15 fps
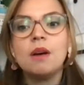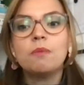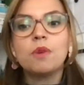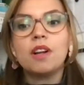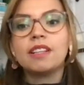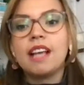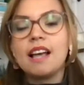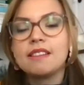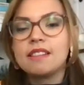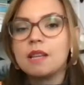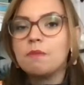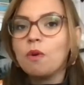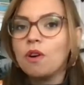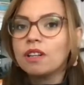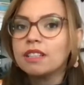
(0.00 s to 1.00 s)

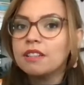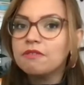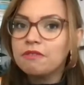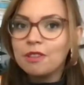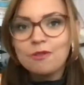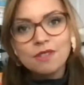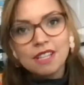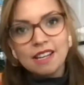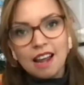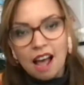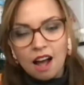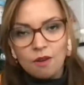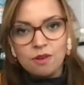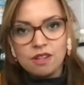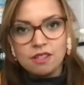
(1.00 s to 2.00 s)
broadcasting more than 15
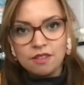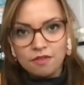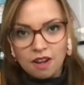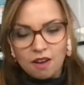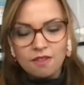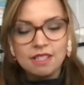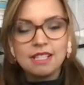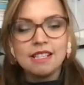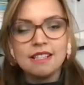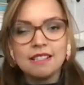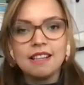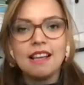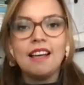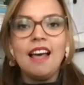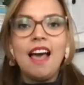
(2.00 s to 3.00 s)
hours of content.